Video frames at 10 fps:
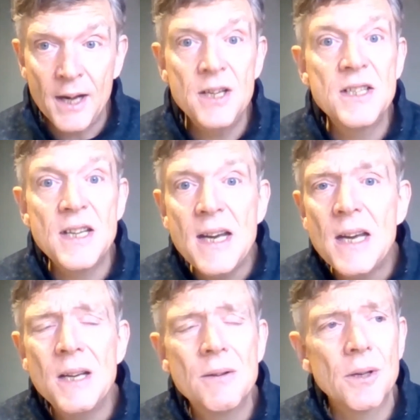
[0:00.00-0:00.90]
And
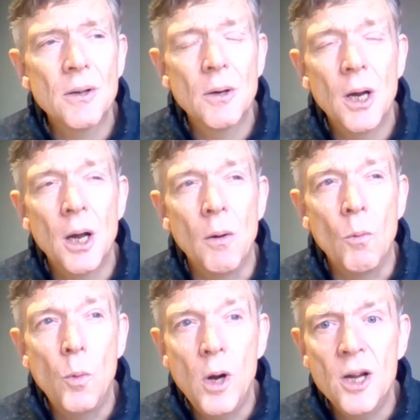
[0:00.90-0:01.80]
indeed,
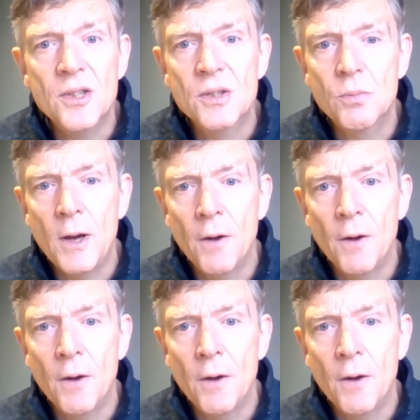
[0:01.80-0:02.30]
worse,